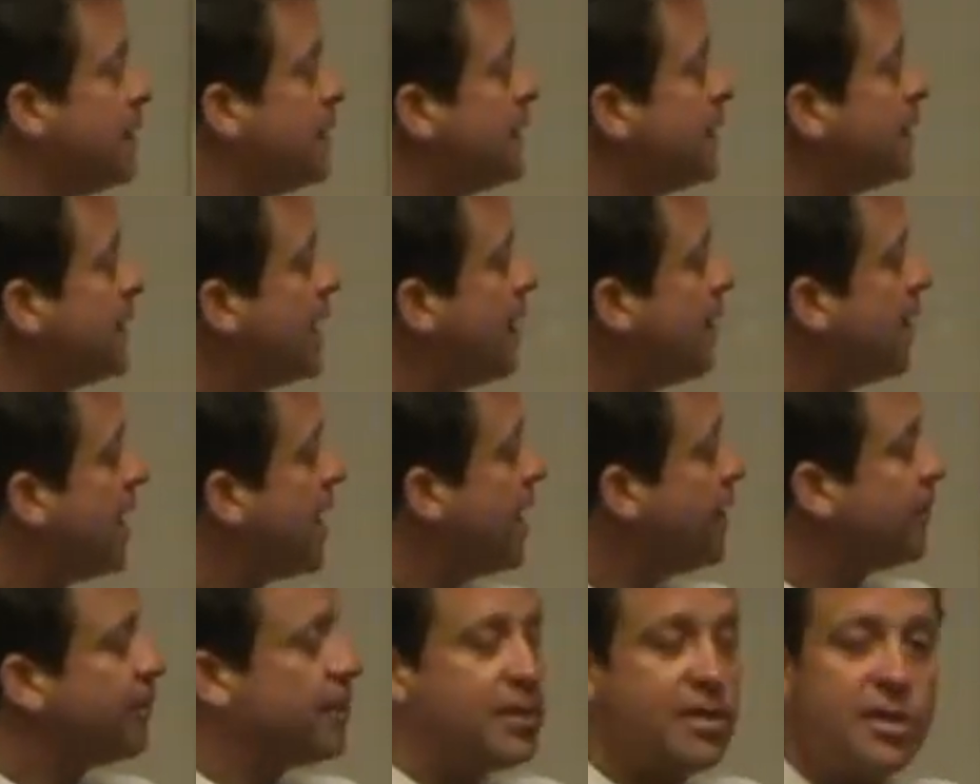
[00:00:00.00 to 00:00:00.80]
Now
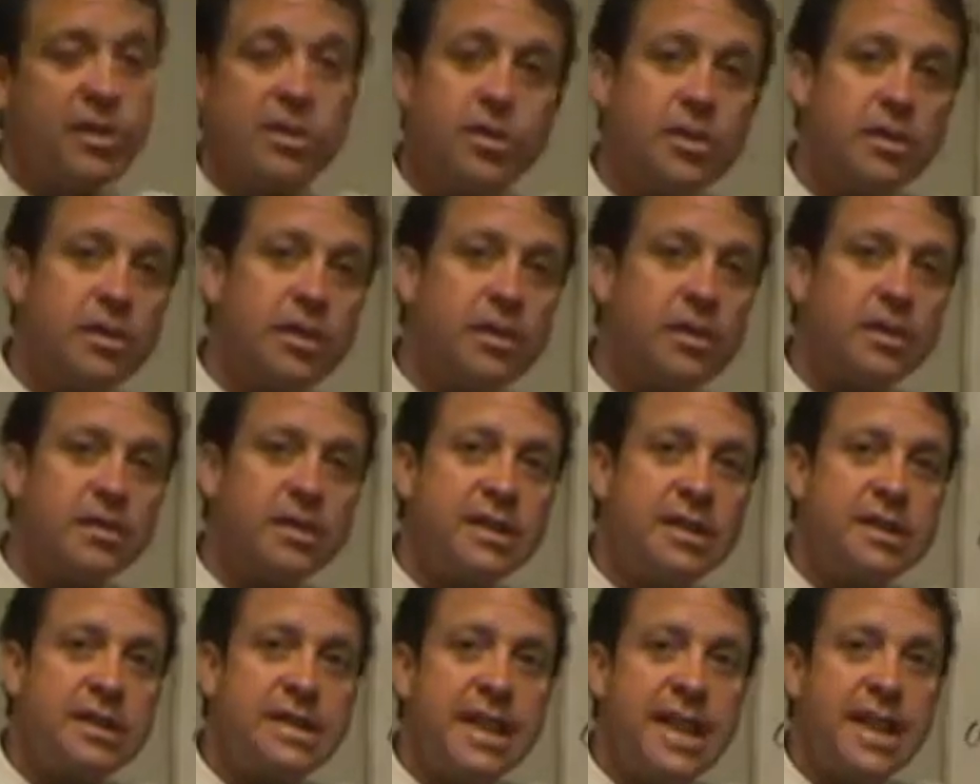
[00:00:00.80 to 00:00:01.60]
after the due
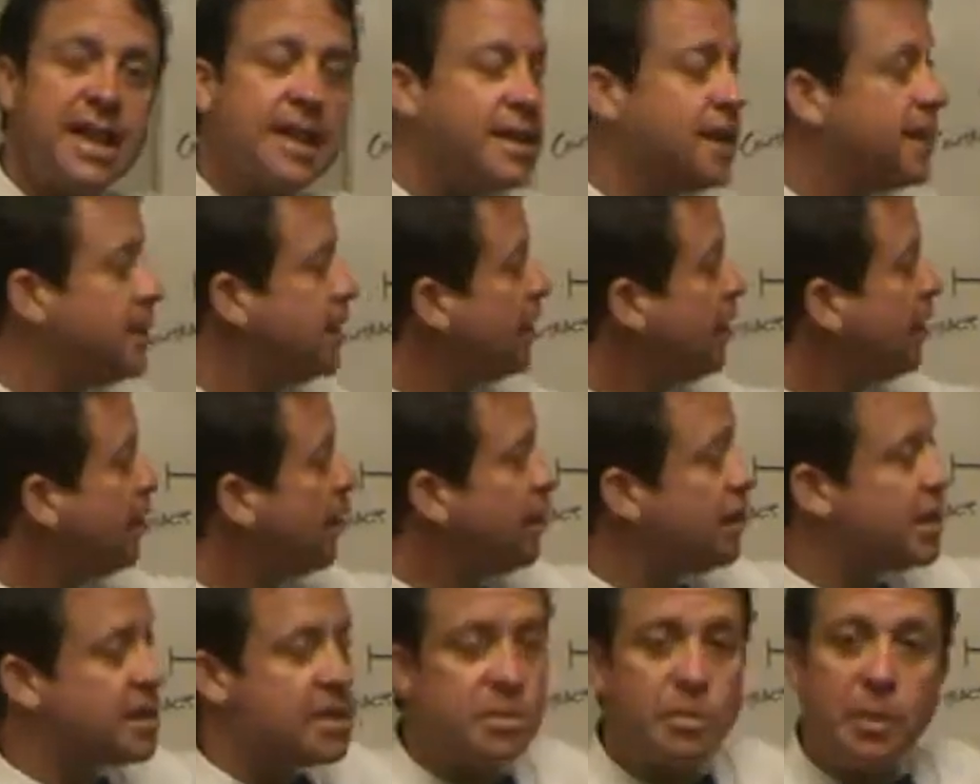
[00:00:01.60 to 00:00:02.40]
diligence date, then the
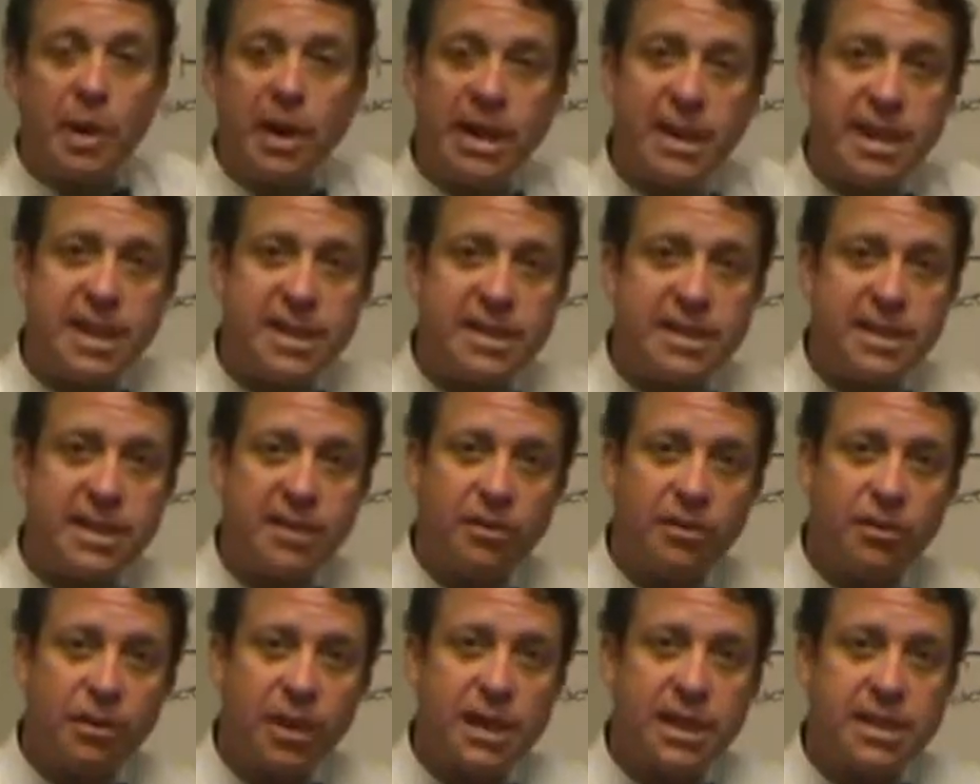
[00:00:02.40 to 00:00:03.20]
earnest money is at
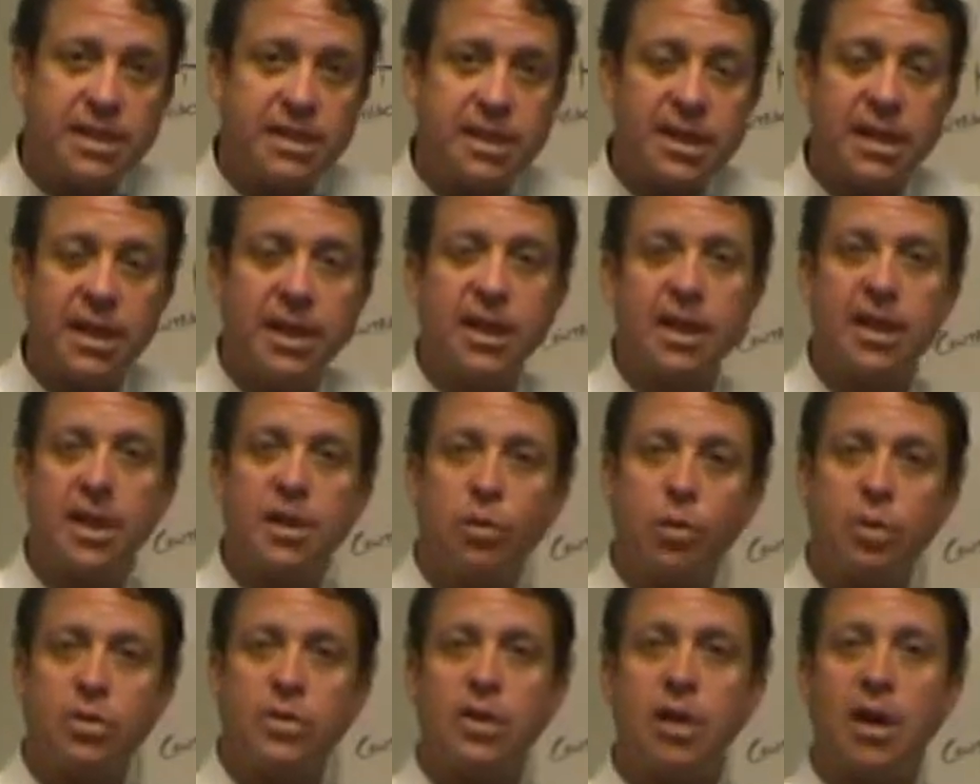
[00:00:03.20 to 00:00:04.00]
risk,
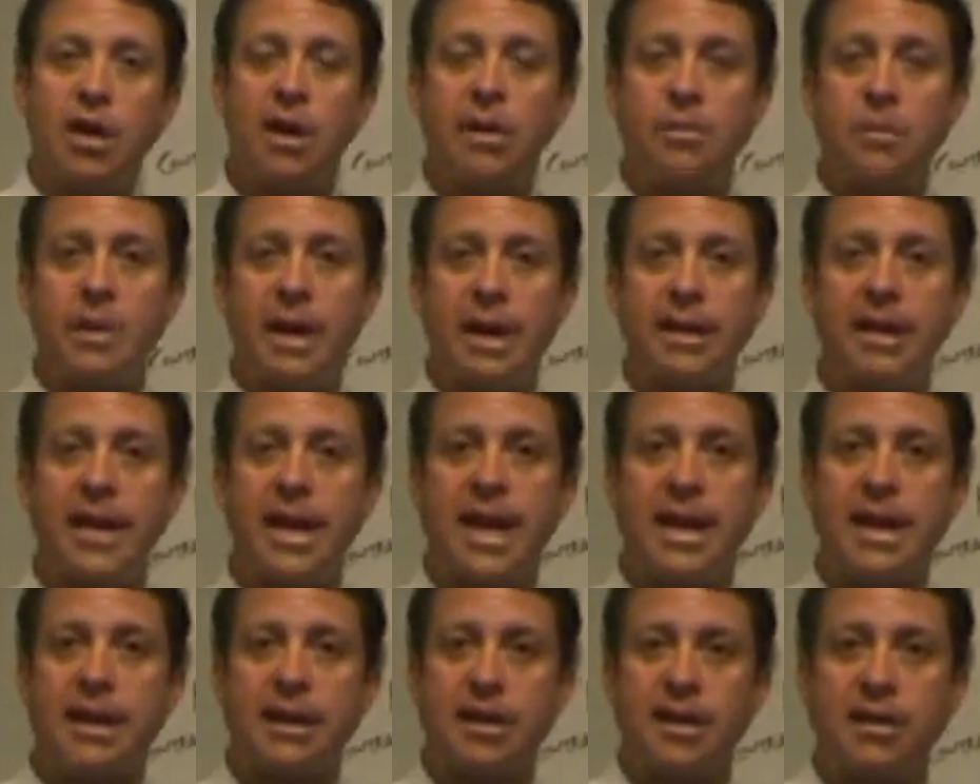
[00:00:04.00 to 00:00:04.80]
and we'll talk about
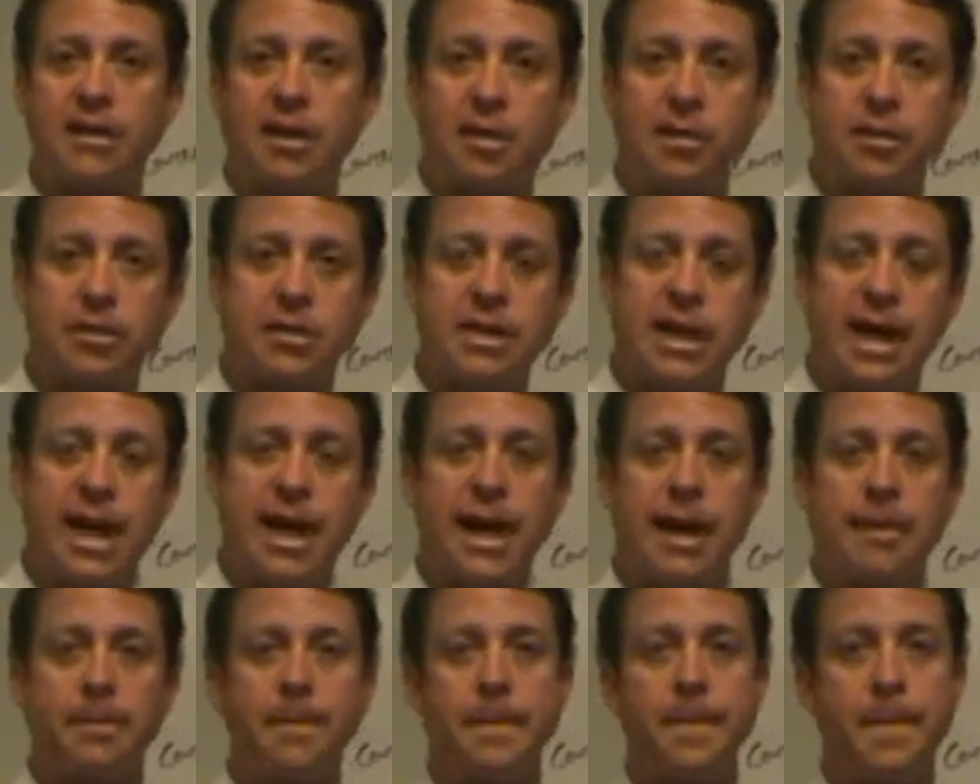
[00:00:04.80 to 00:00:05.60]
that at another
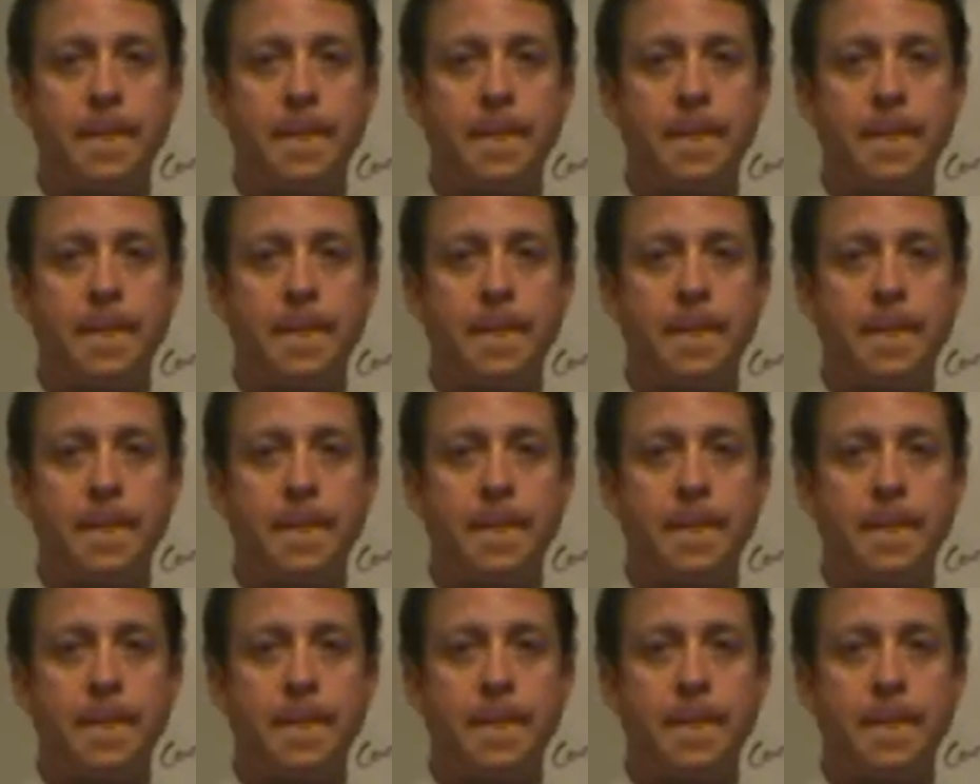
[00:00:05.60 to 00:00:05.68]
time.